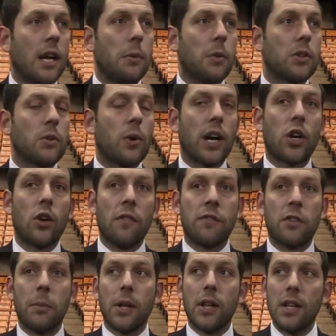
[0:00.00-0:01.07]
Uh, we was quite
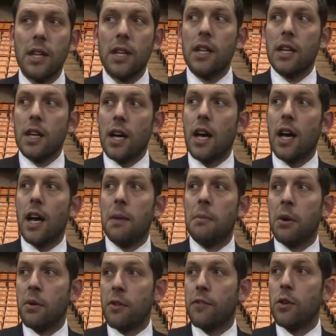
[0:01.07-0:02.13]
comfortable.
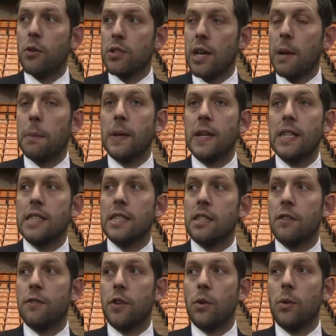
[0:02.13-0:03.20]
Um, on a few set
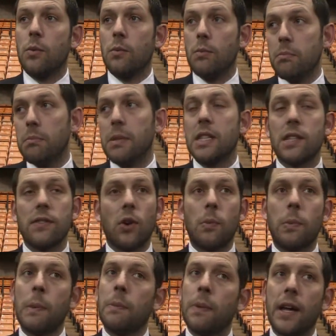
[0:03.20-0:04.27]
pieces and a few bits of
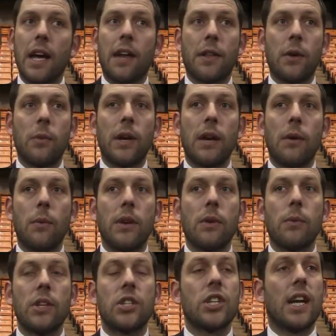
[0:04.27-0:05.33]
open play, I think we,
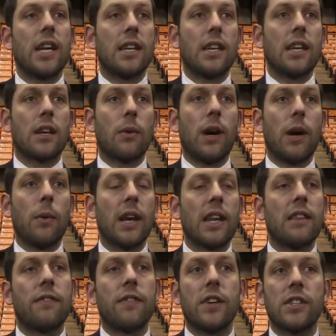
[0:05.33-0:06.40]
we, we shaded it quite
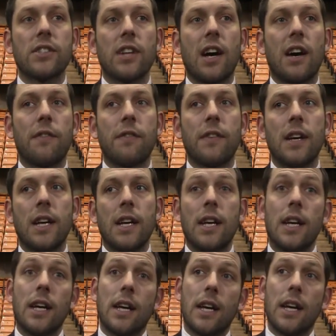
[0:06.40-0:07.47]
well in the first
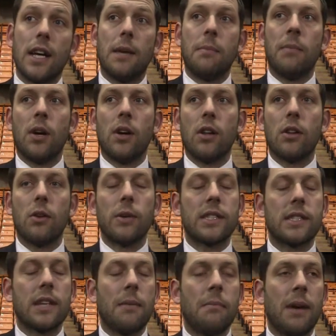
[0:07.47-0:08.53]
half, um, although
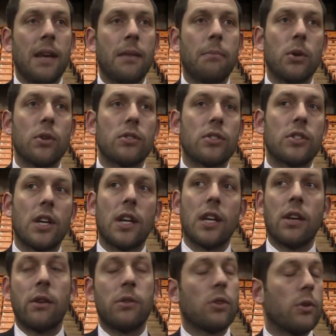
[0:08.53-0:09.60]
with 10 men, but uh,
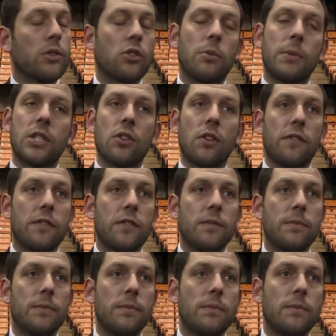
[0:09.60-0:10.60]
you know, it was always going to be tough